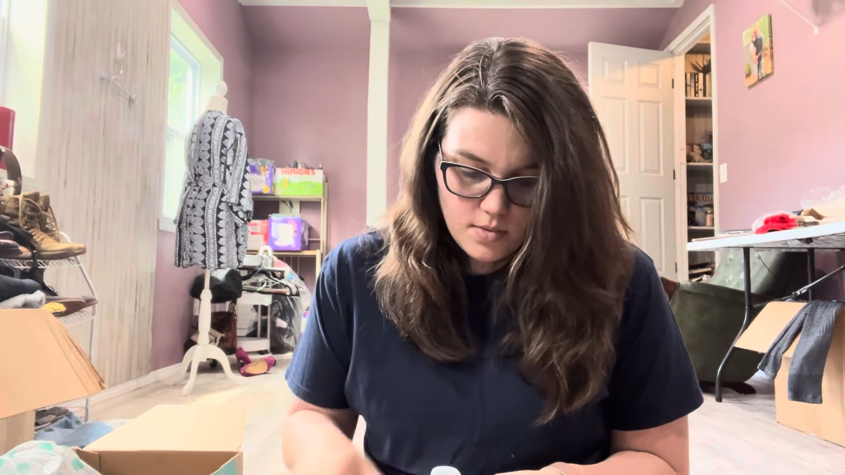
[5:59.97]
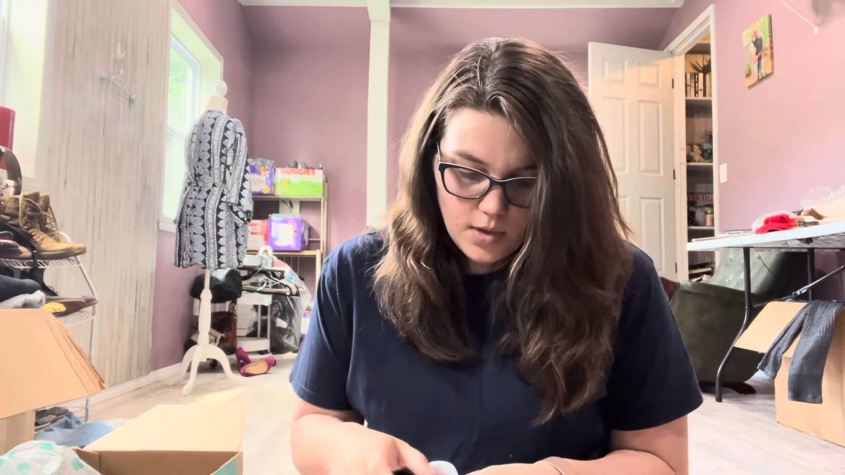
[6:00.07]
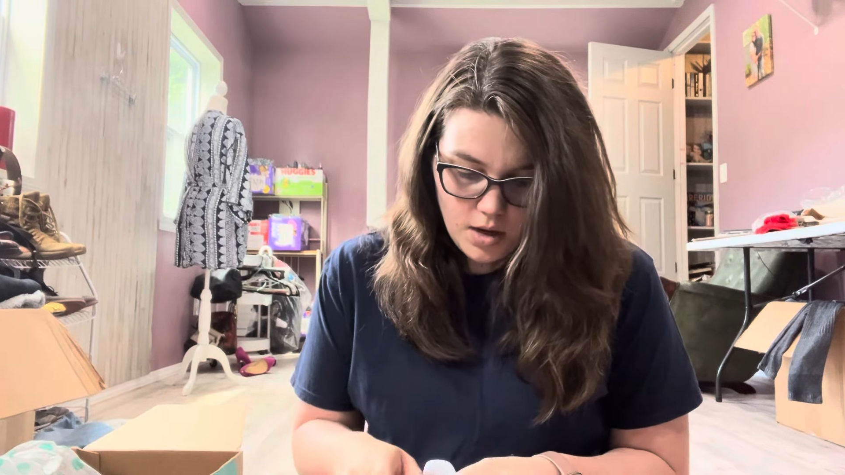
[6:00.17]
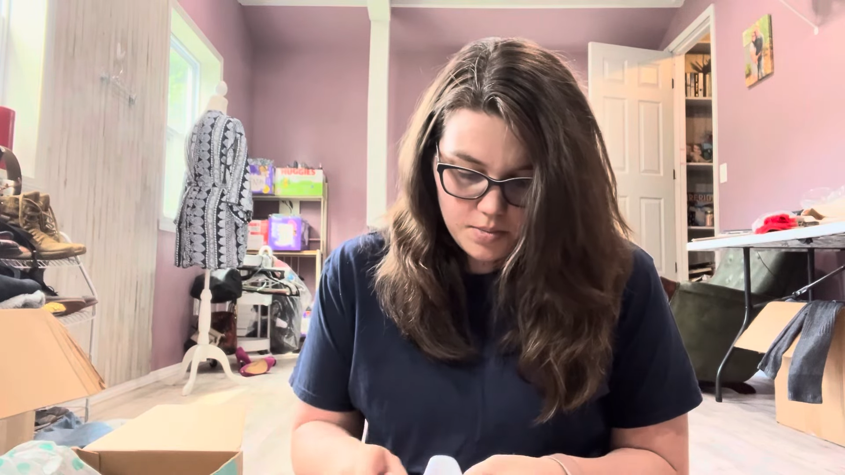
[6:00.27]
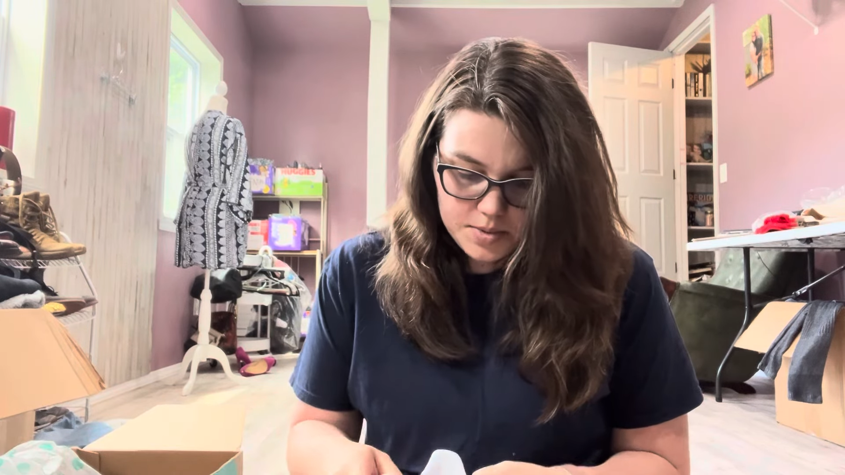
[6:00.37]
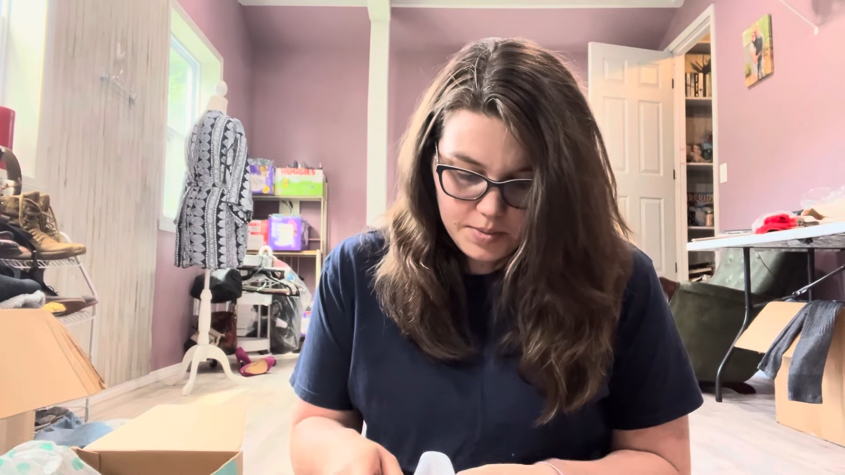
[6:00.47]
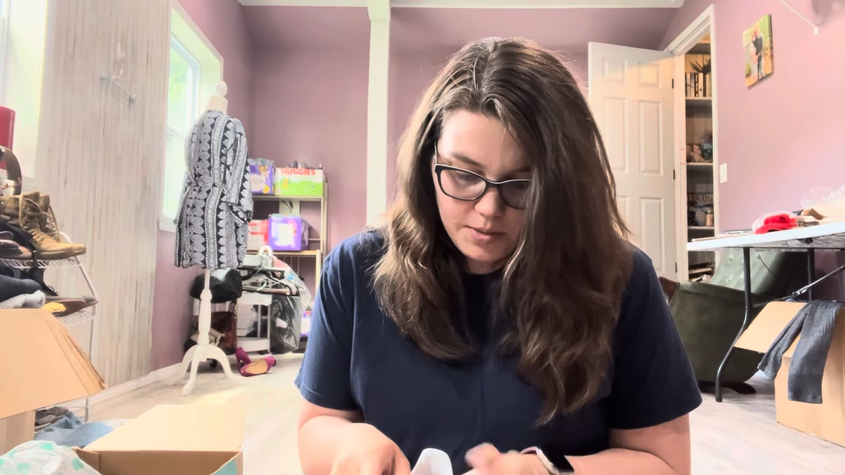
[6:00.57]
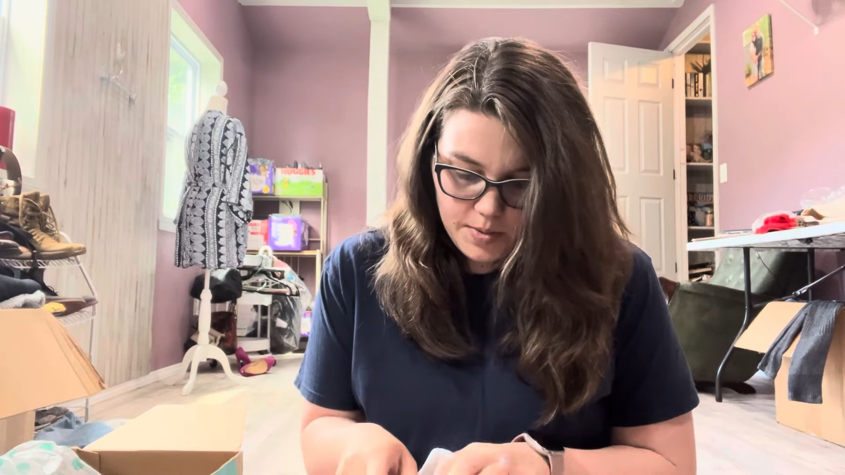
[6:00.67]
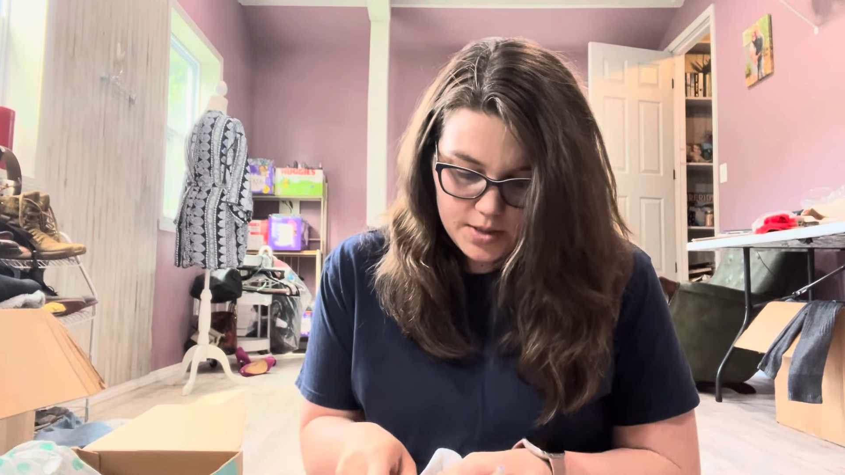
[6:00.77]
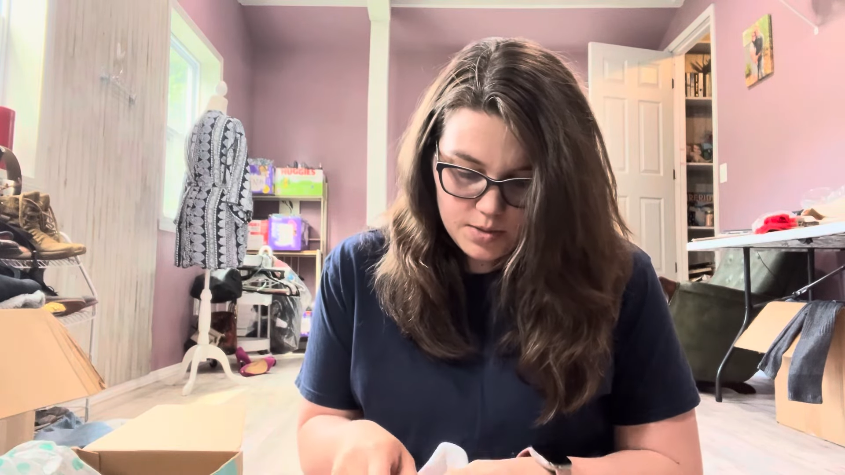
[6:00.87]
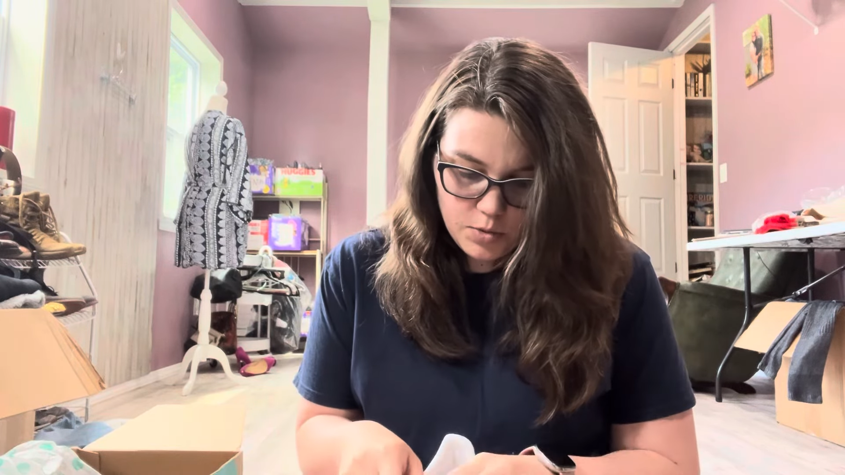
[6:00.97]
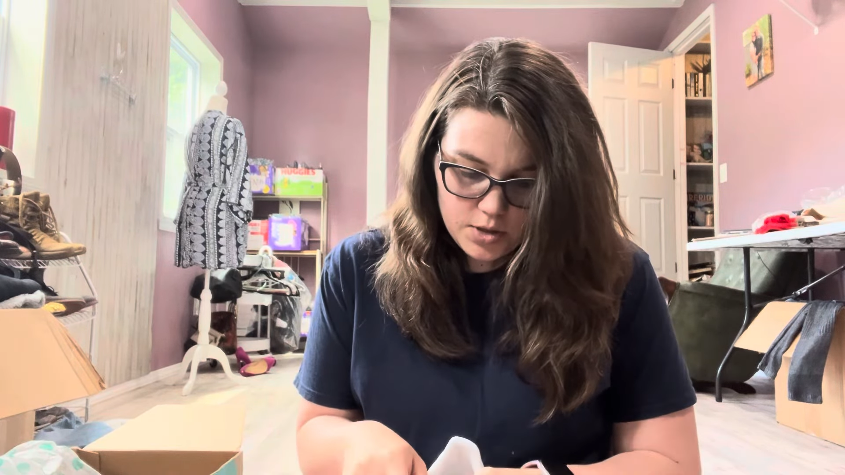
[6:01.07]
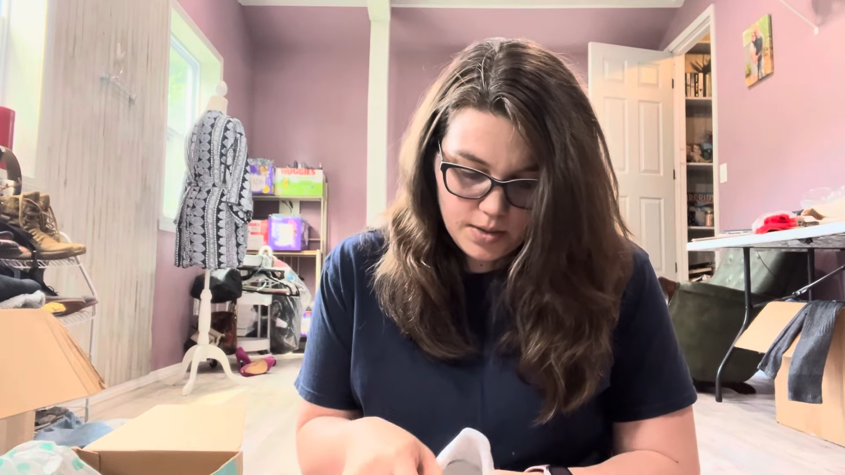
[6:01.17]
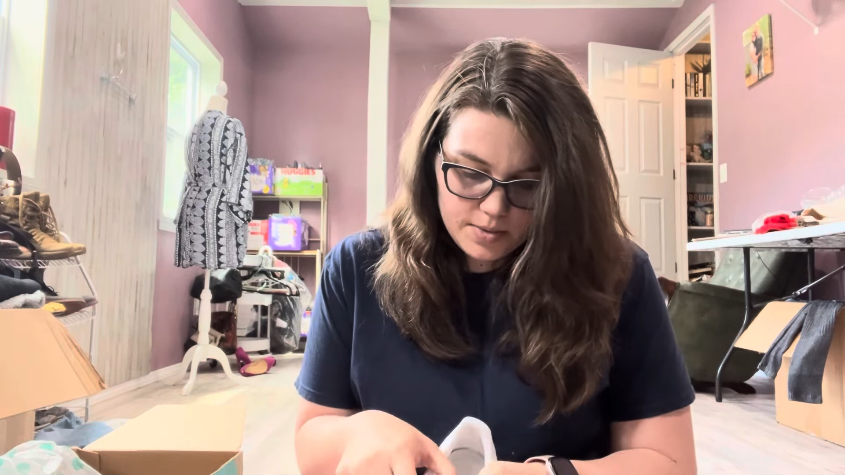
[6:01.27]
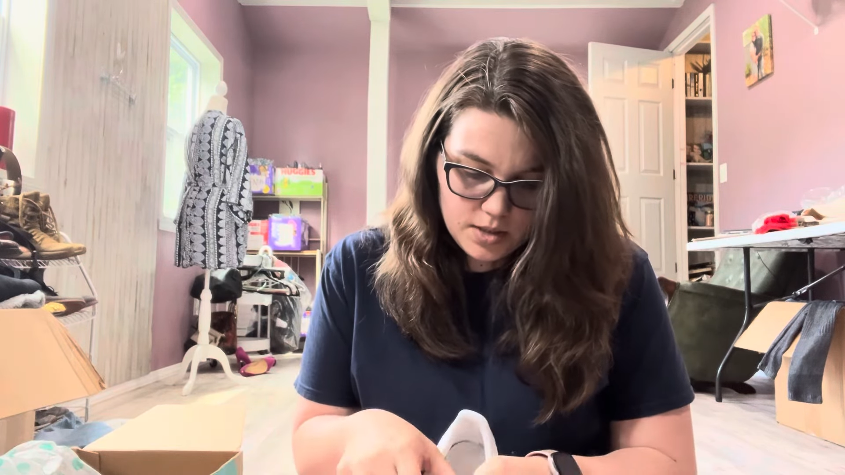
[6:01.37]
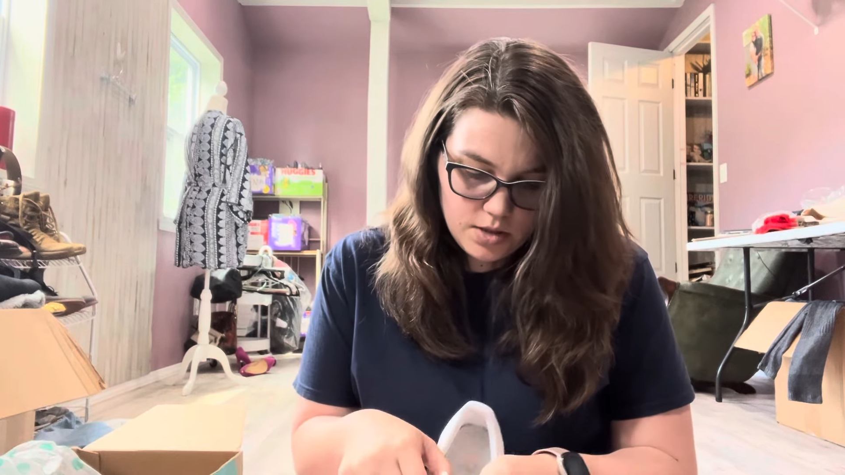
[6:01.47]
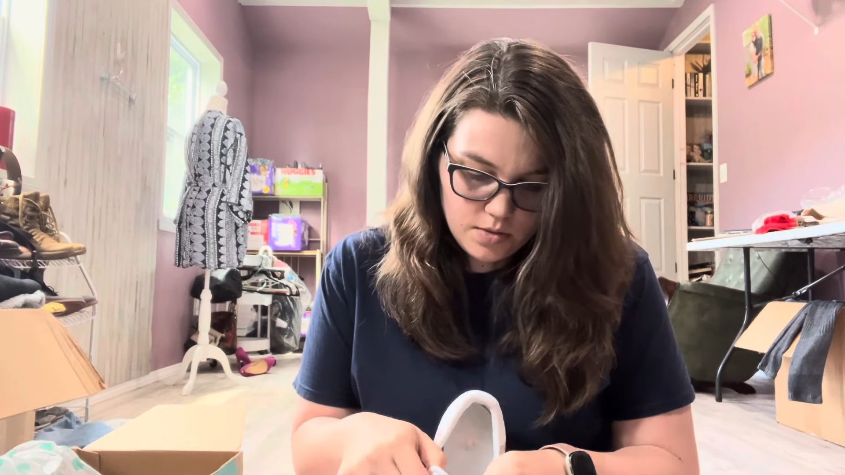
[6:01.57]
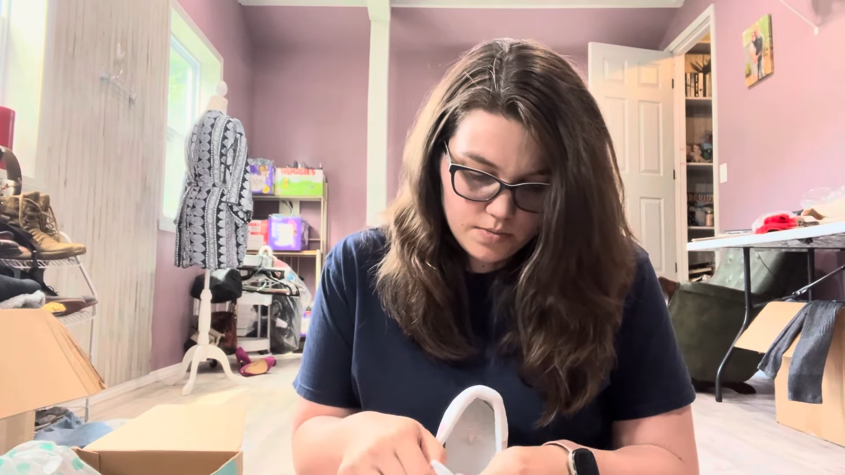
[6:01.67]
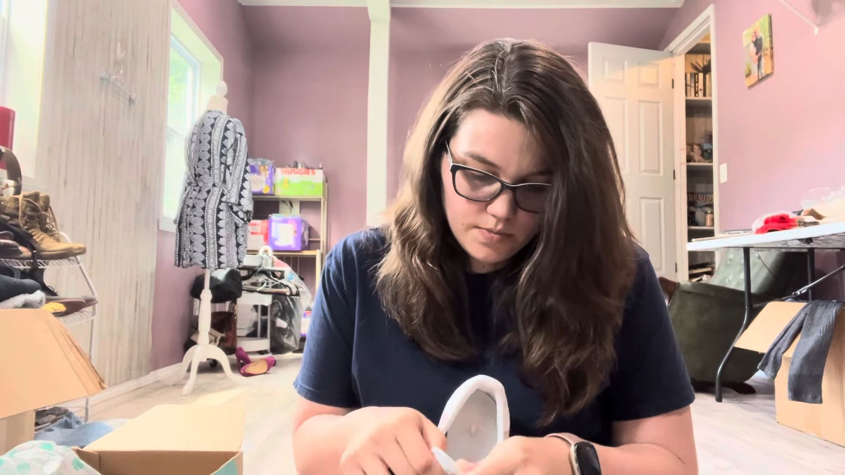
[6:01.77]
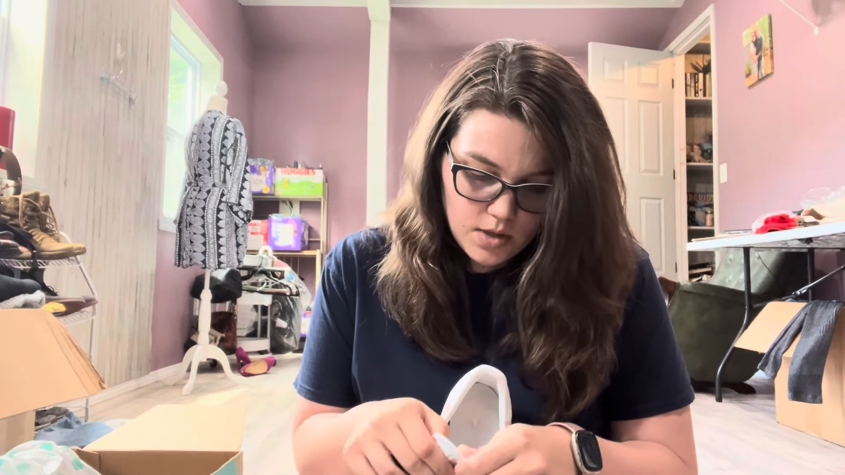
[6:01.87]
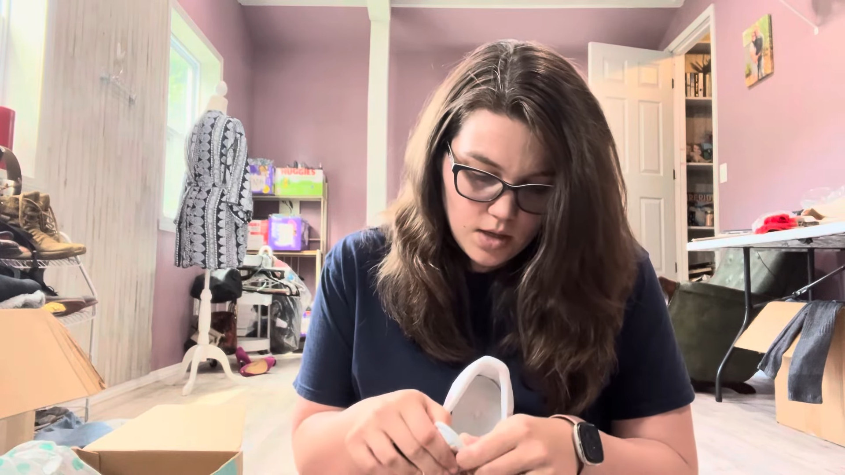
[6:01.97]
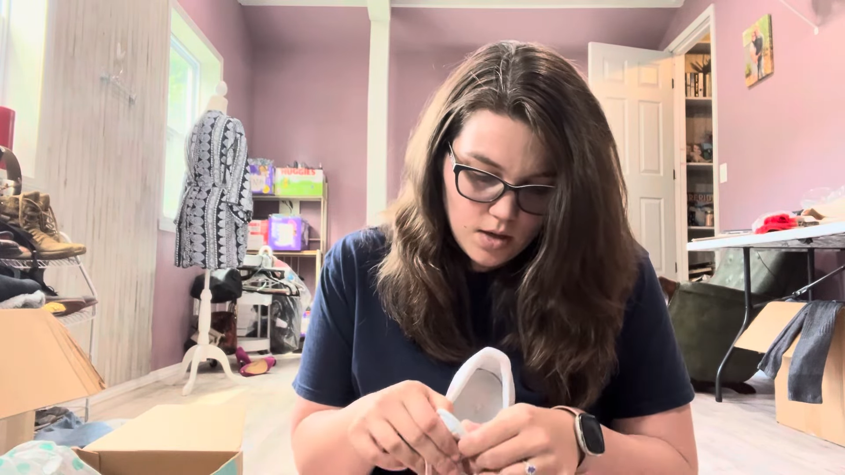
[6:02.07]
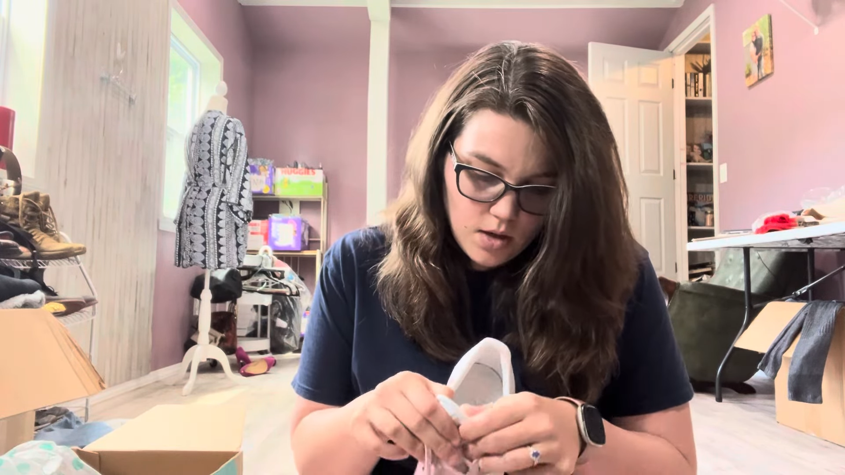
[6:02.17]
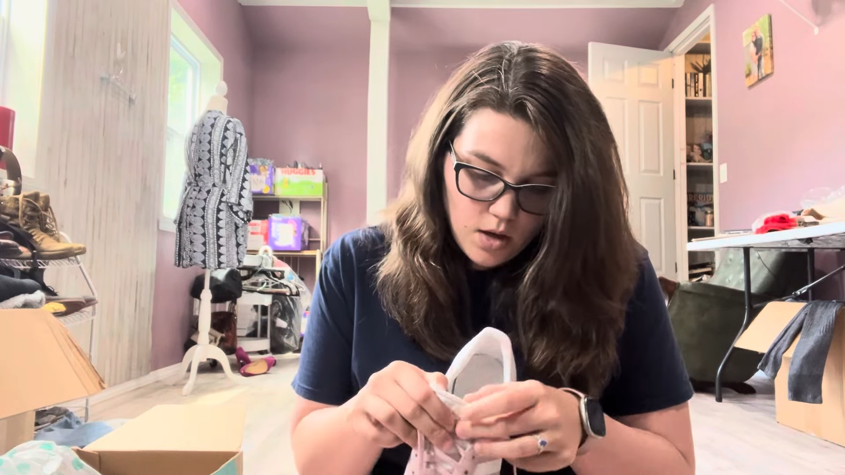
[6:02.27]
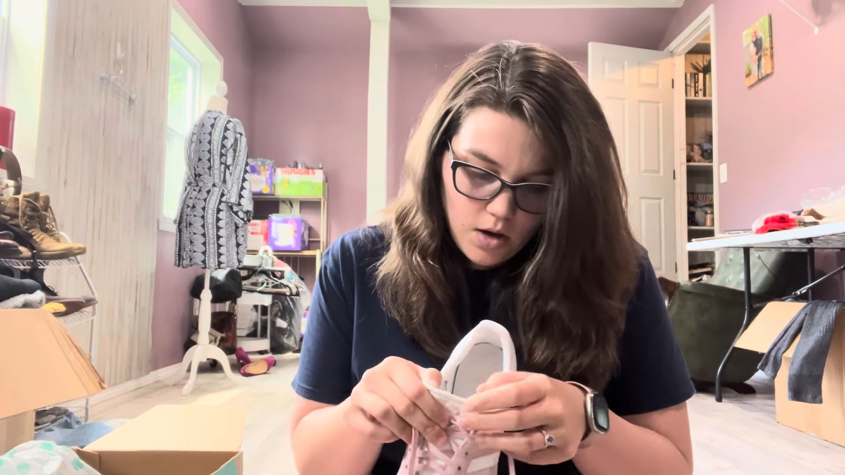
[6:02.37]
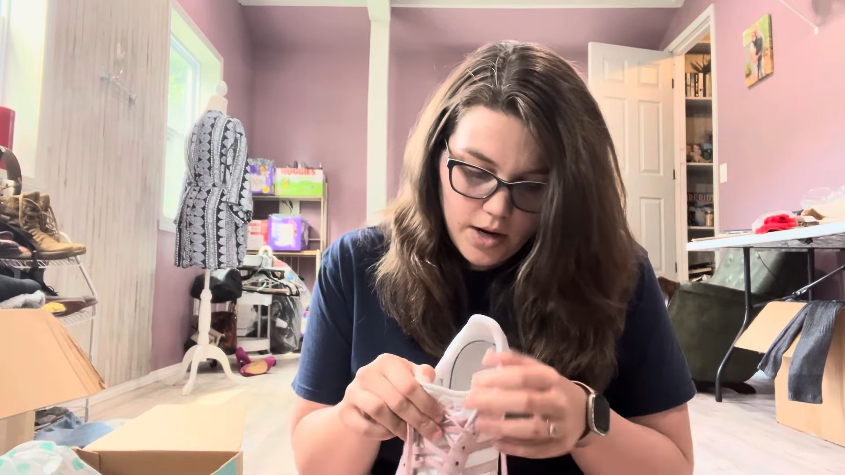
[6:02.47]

helps me get some more steps in too. All